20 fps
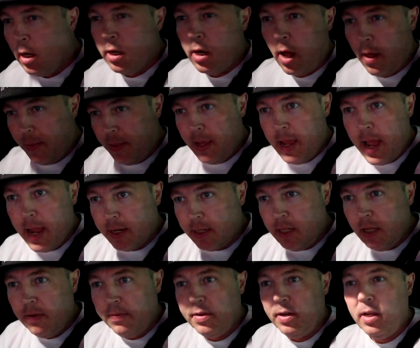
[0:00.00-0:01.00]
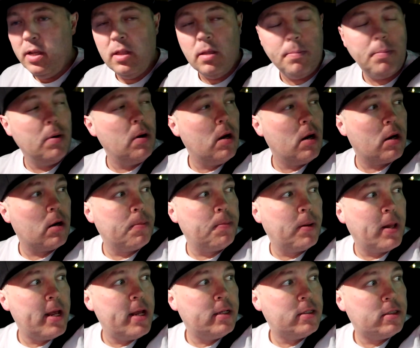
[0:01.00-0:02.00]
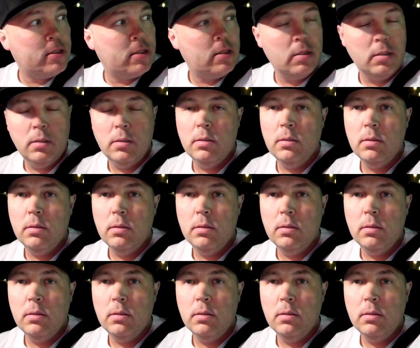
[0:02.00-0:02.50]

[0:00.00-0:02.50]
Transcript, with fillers: Not the activity, the burger place.